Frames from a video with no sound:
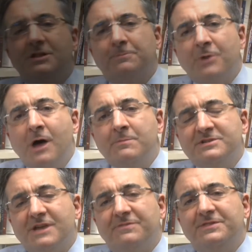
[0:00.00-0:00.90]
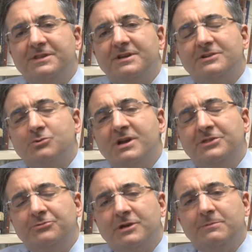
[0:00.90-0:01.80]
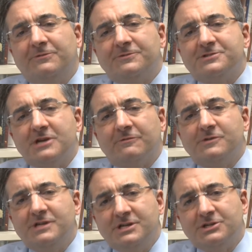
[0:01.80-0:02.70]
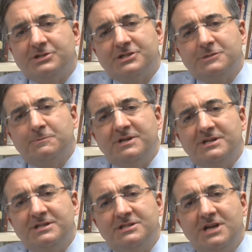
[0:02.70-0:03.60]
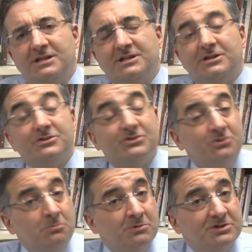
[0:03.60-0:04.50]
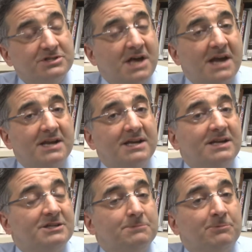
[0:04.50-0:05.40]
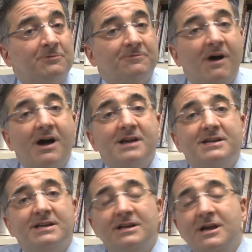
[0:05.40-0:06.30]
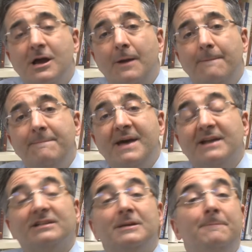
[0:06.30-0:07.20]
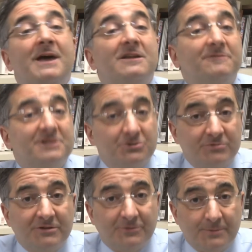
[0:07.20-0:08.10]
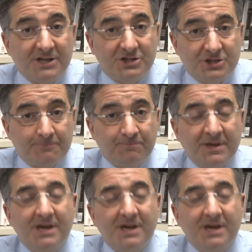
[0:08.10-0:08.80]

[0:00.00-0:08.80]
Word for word: The problem is that the 23andMe for several years has been telling consumers that it is providing medically beneficial information.